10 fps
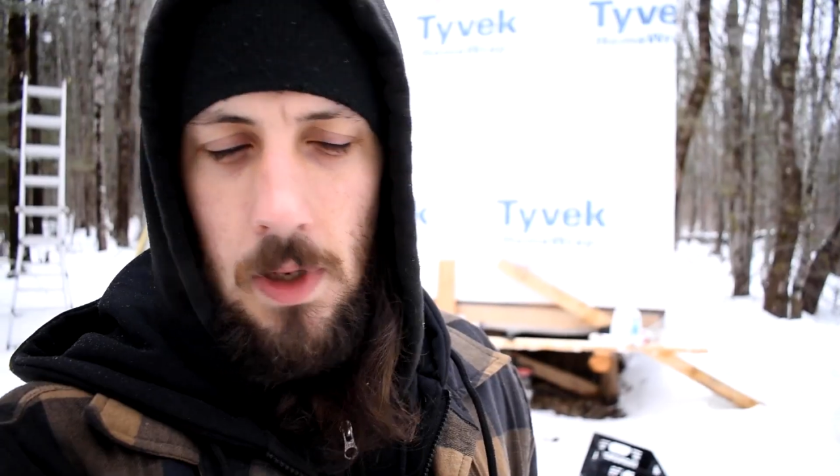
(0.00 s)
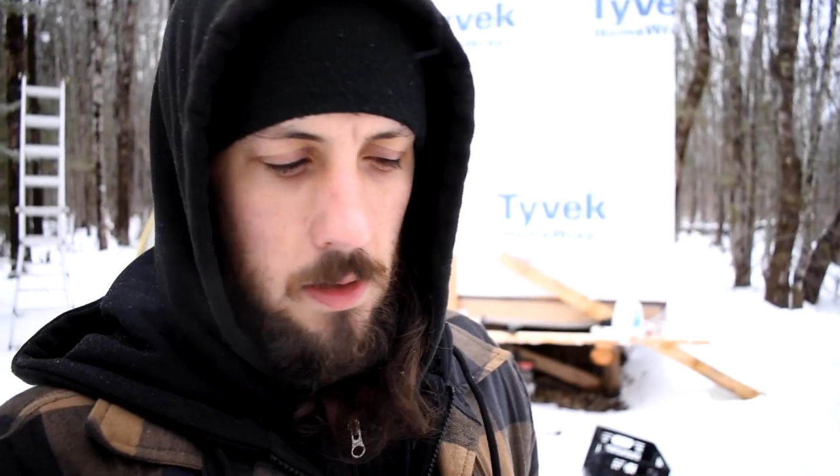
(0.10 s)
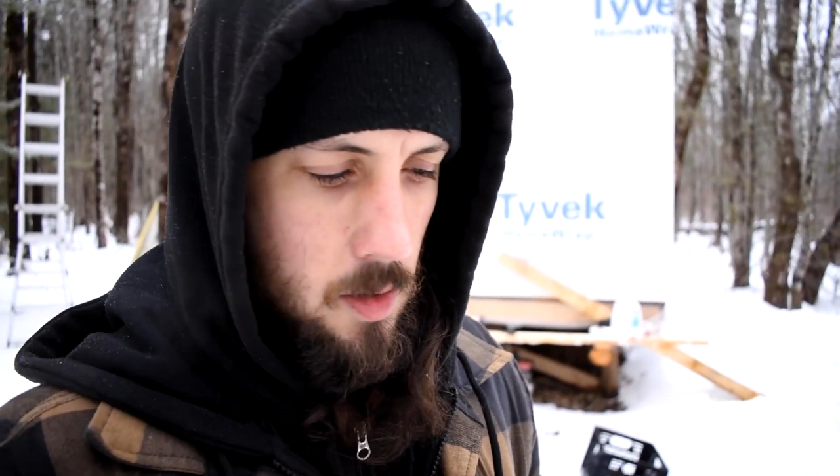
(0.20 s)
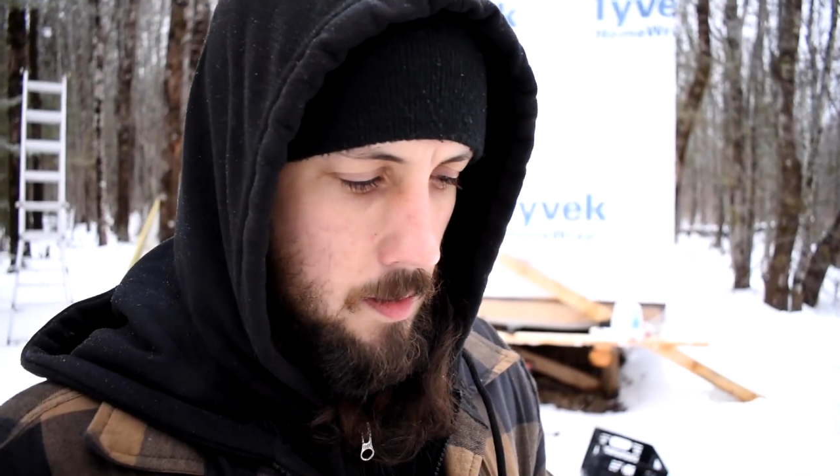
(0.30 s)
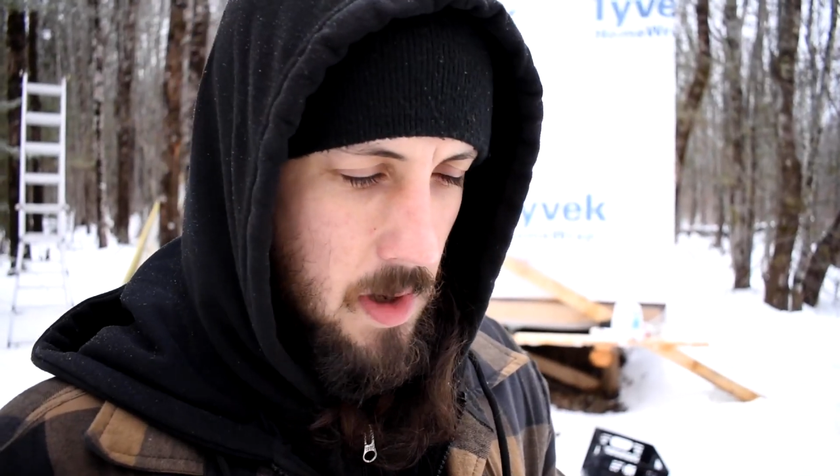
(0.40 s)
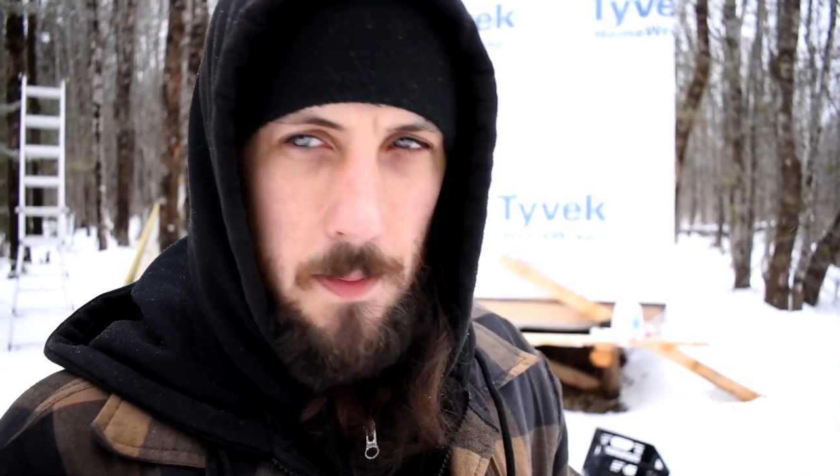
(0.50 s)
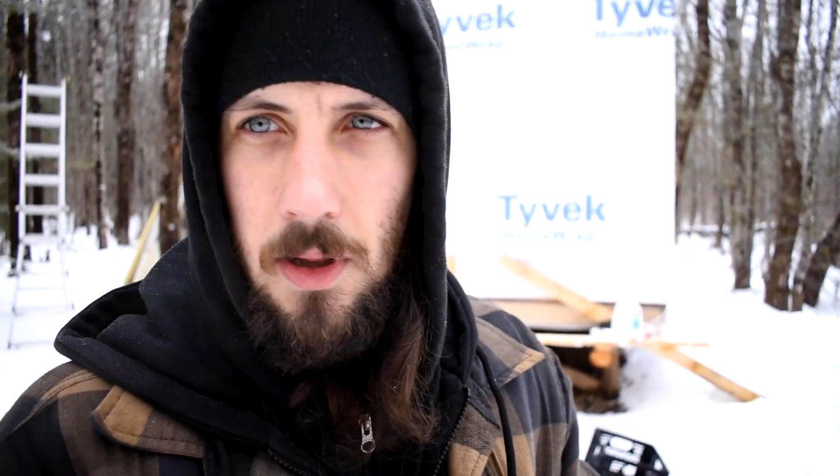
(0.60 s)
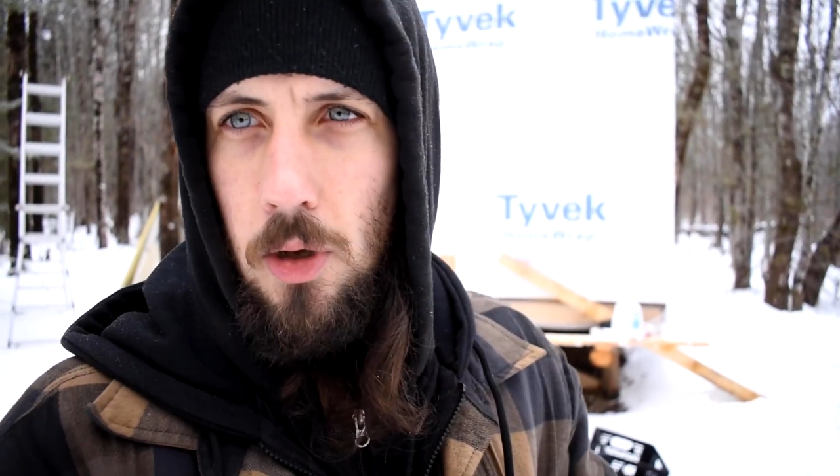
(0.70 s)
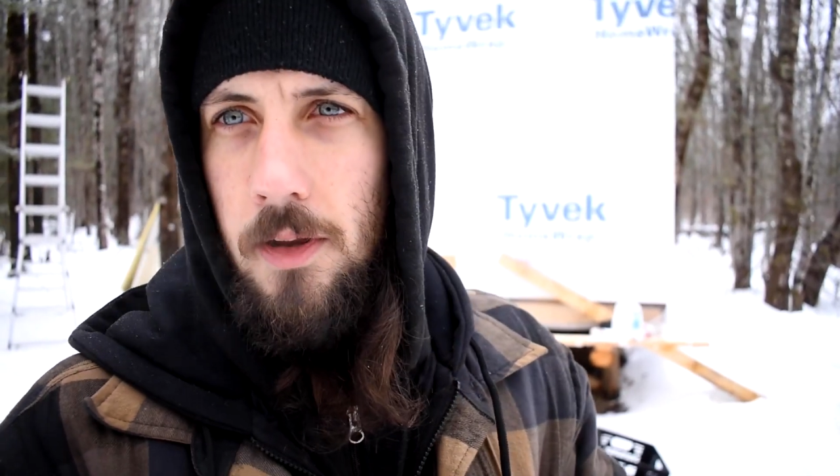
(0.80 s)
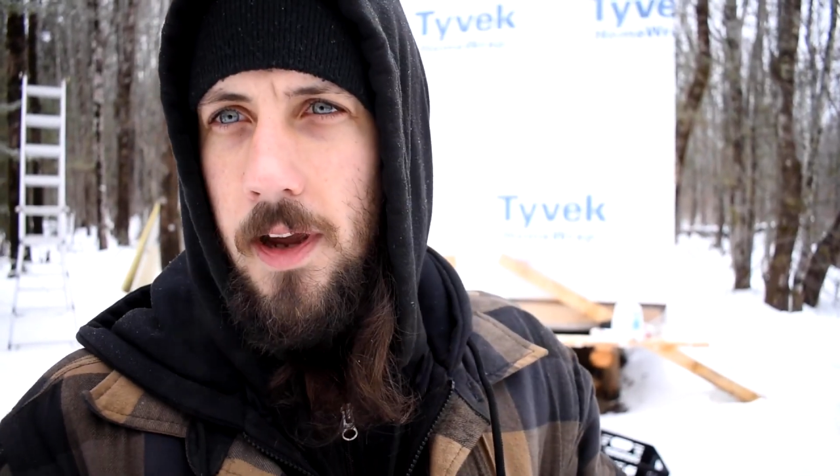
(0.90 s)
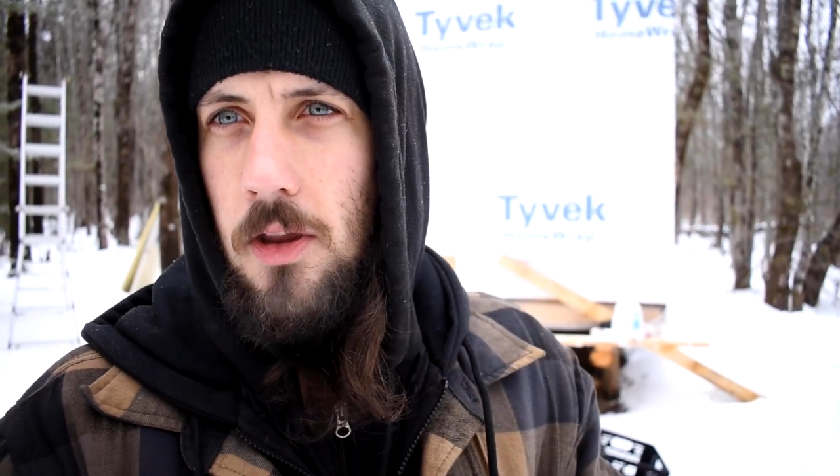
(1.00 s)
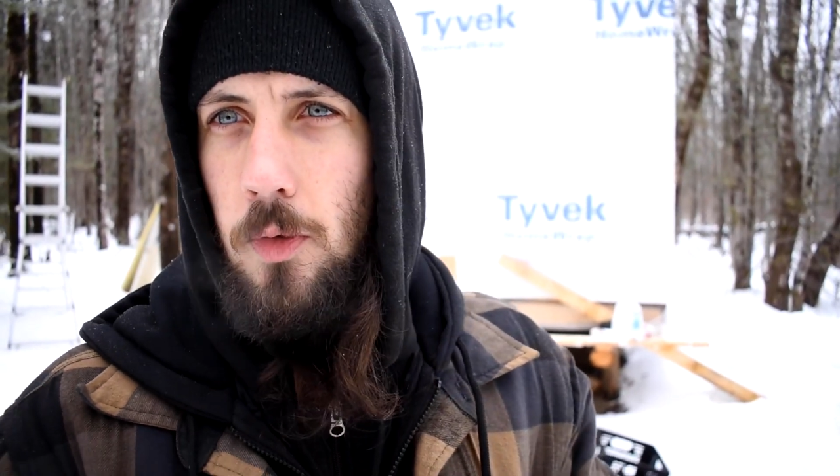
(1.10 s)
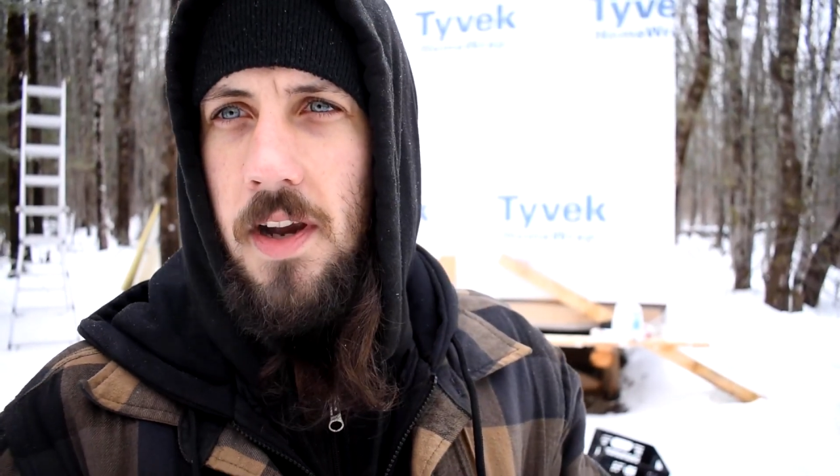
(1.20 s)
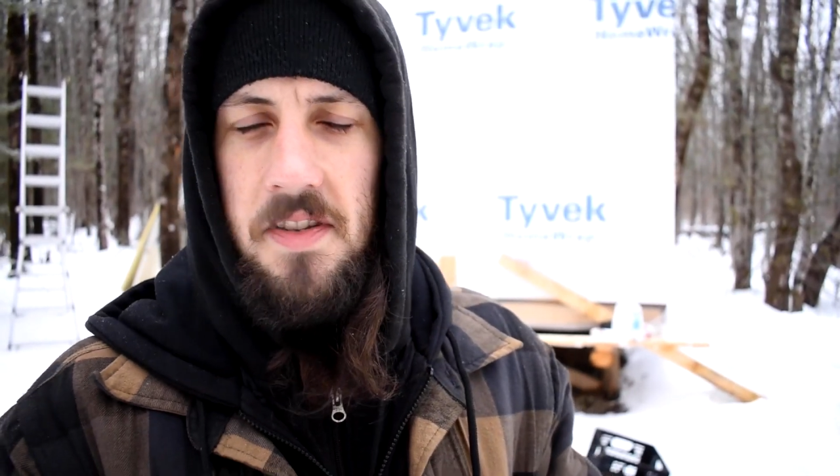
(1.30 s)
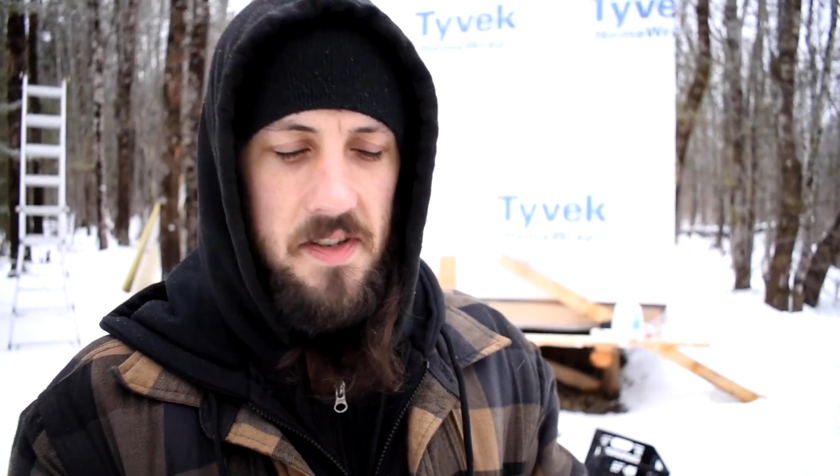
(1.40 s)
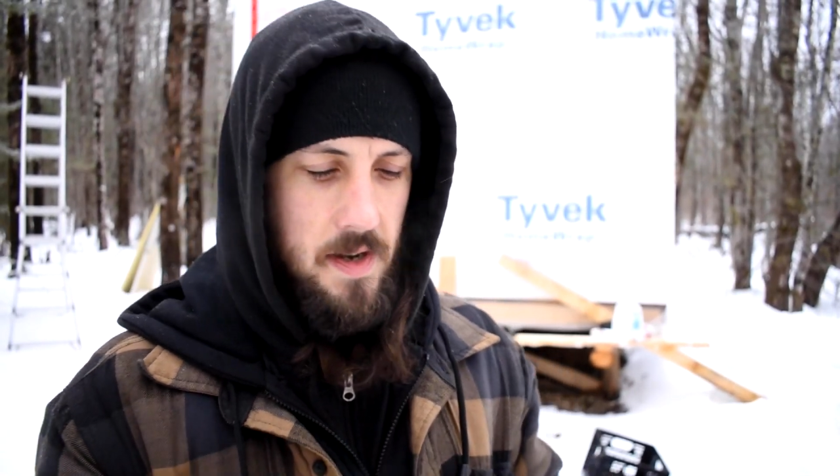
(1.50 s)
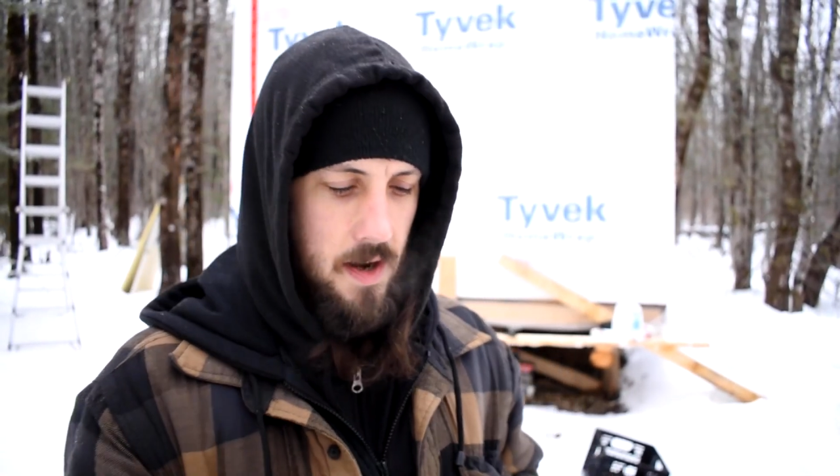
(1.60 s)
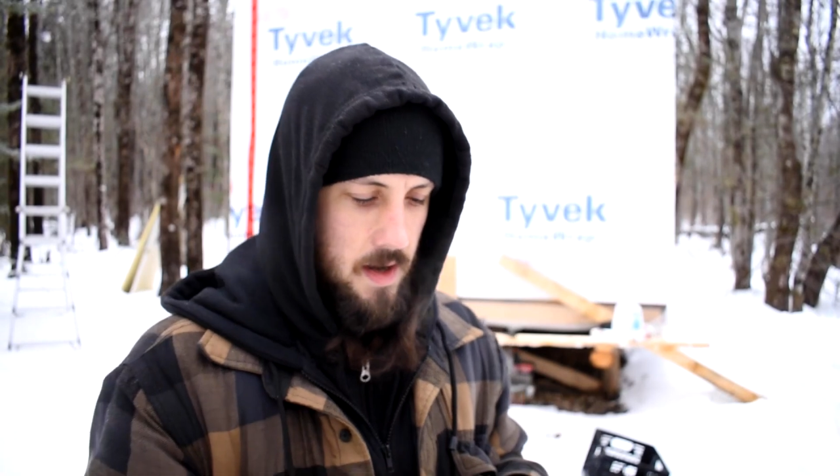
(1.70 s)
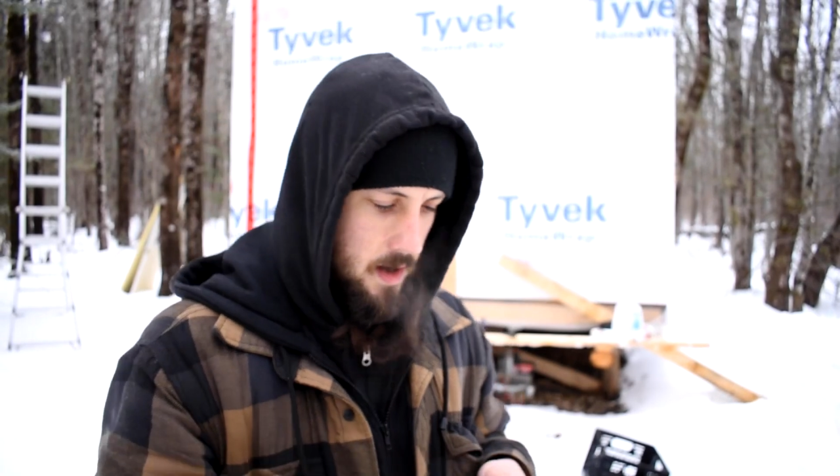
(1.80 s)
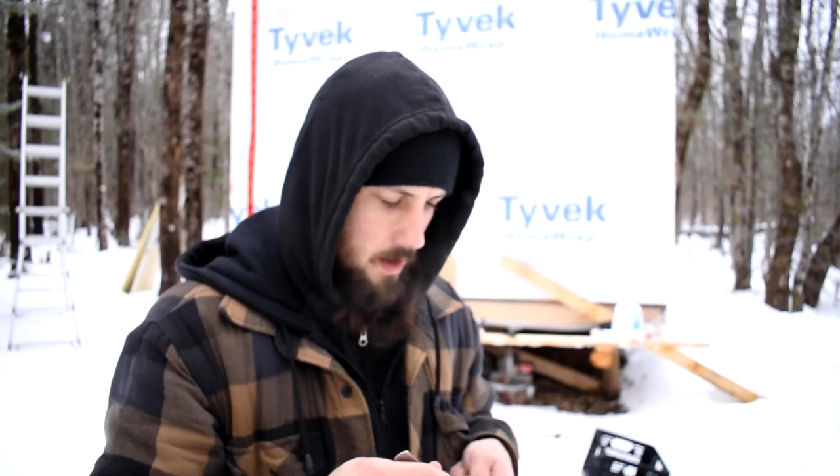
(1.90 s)
So it might be looking like the rice is done
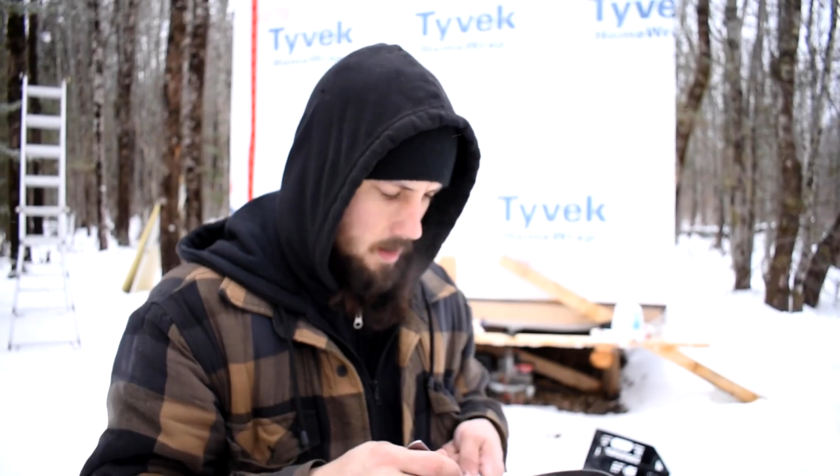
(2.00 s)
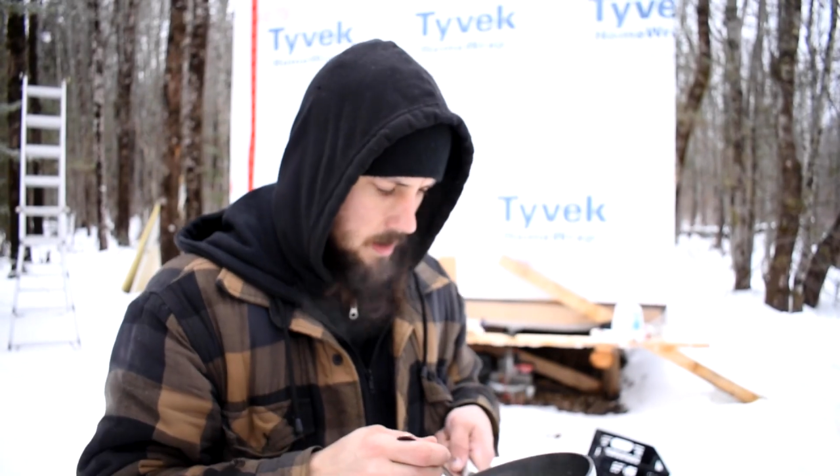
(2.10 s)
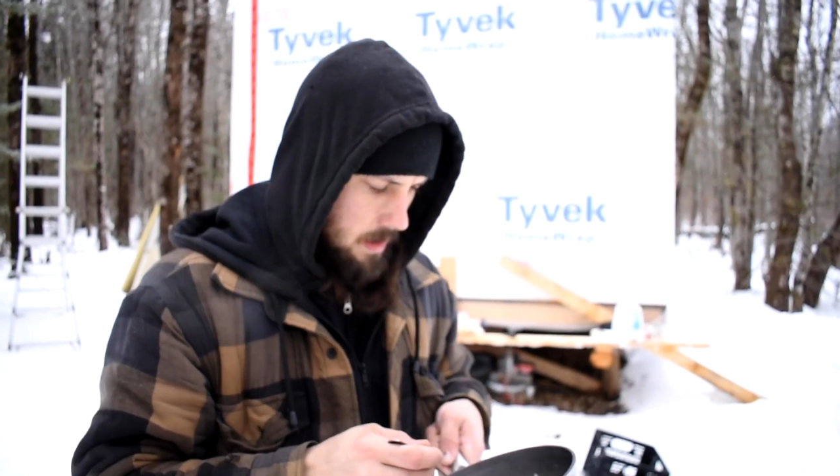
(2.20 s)
here.